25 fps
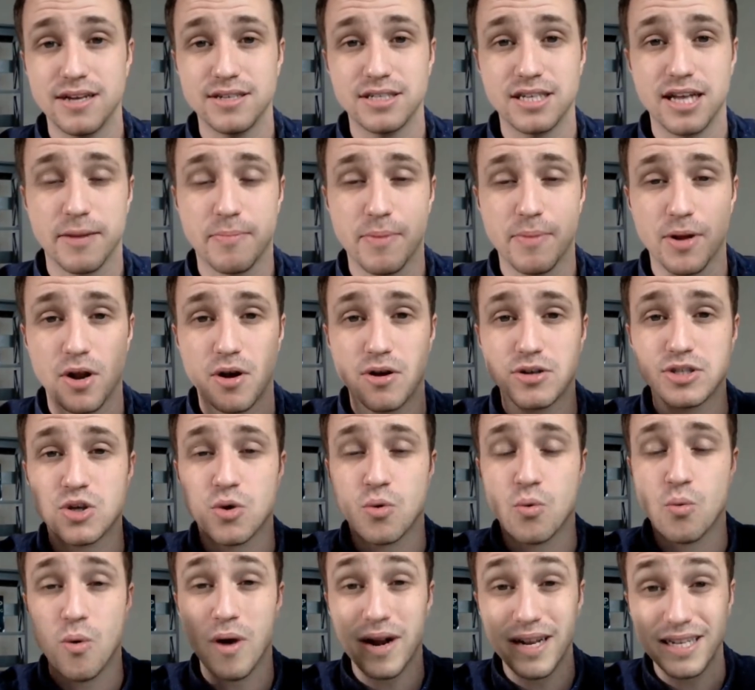sounds like, but
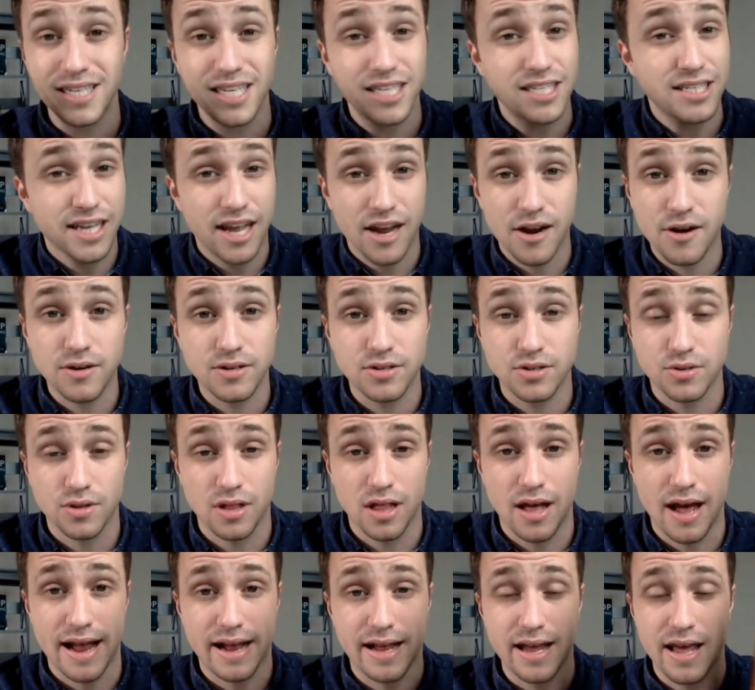also what is his character
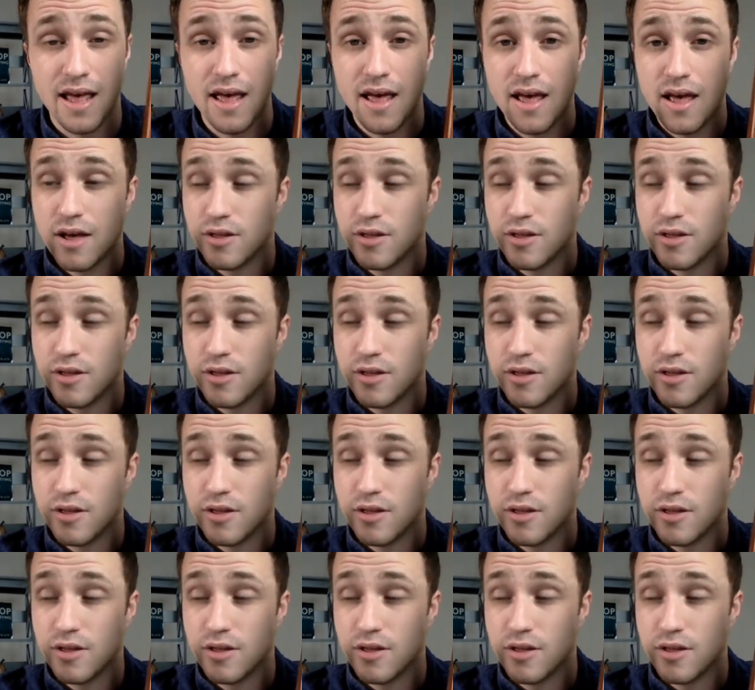like?